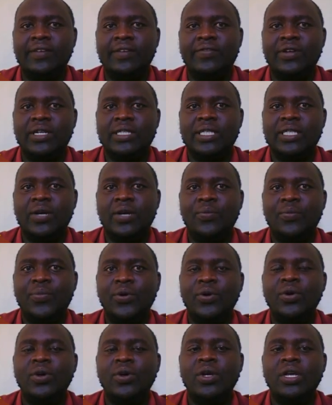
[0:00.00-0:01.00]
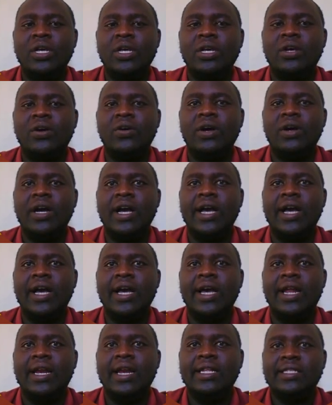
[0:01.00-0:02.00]
For example,
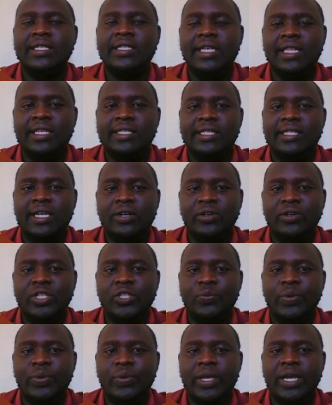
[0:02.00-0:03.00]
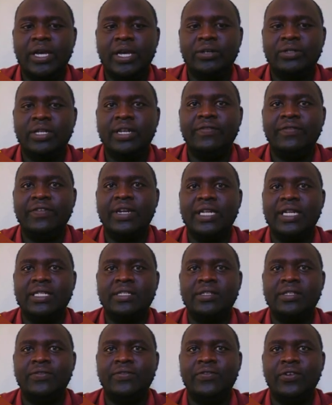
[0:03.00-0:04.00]
let's say the circle is paying out
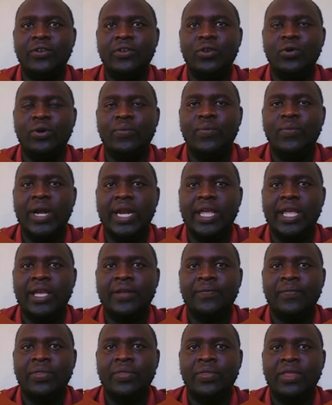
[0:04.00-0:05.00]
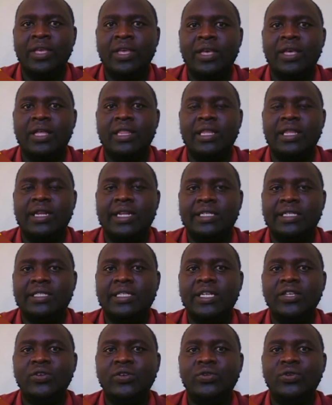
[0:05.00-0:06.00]
dividends for your money. The next
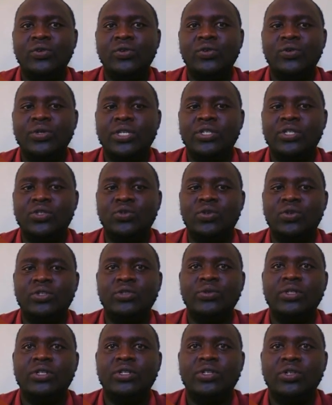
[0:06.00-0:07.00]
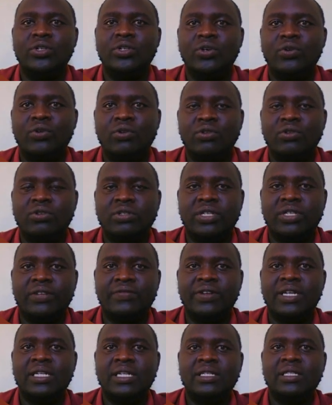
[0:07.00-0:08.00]
thing you do is you want to withdraw all those
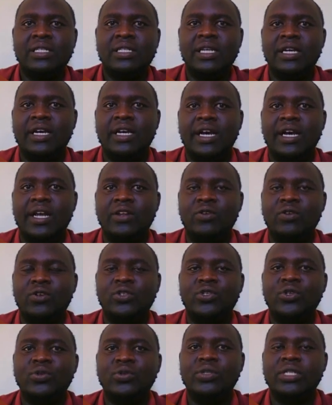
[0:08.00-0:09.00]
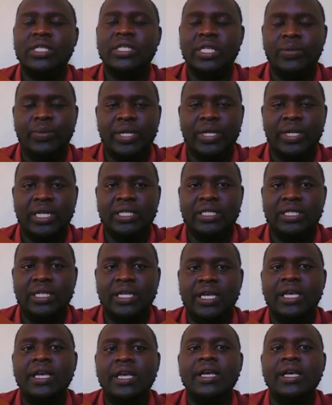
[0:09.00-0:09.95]
dividends and you want to use it immediately.